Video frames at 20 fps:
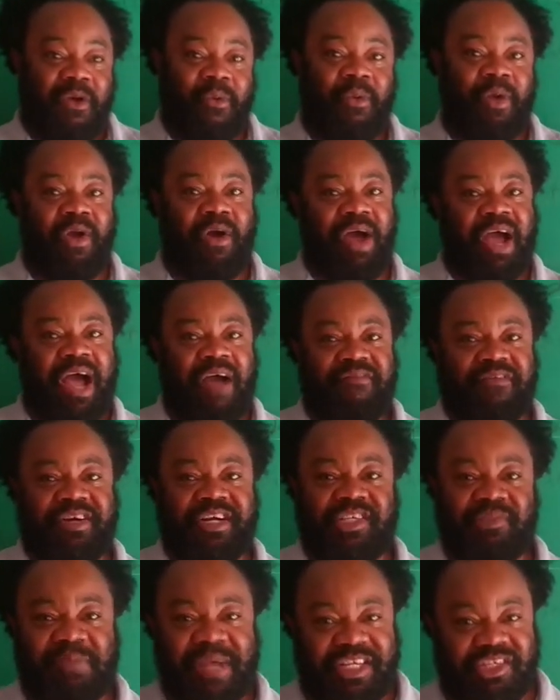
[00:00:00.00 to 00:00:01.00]
We all have
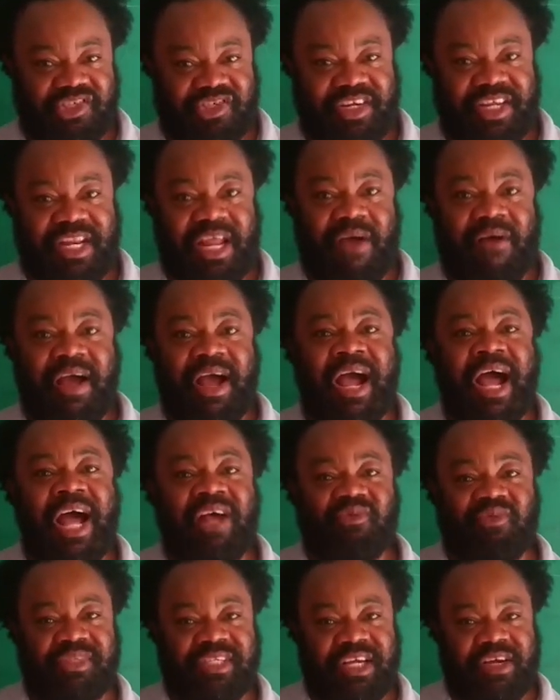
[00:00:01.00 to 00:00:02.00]
Christmas tree in our
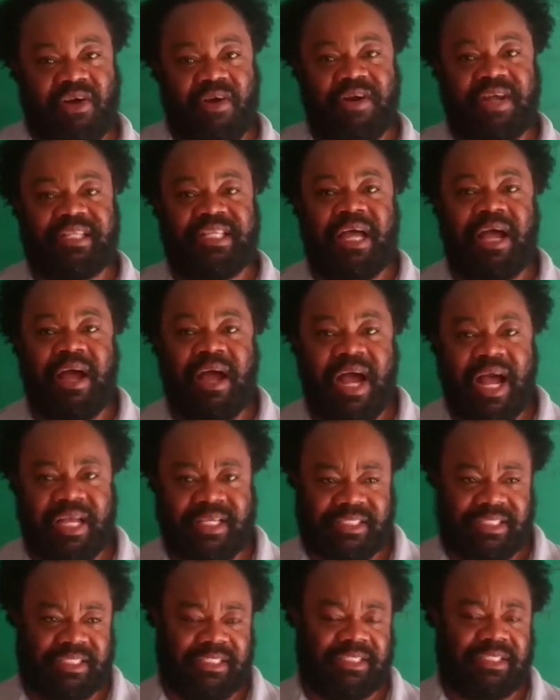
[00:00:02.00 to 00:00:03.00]
house. We decorate our
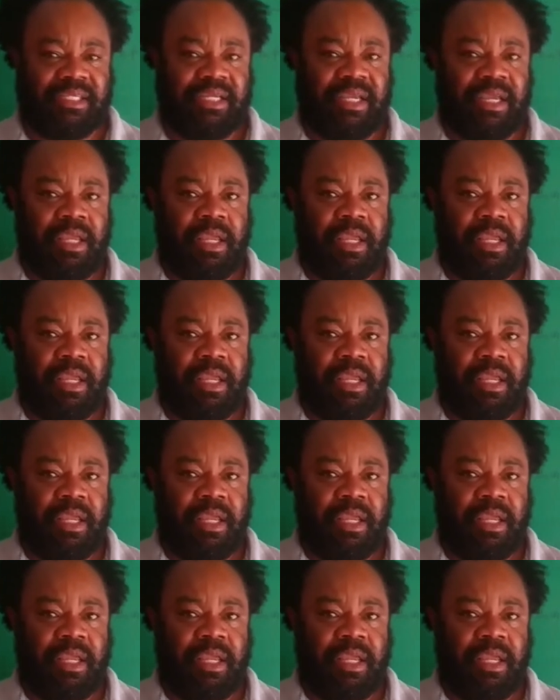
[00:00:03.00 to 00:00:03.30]
houses.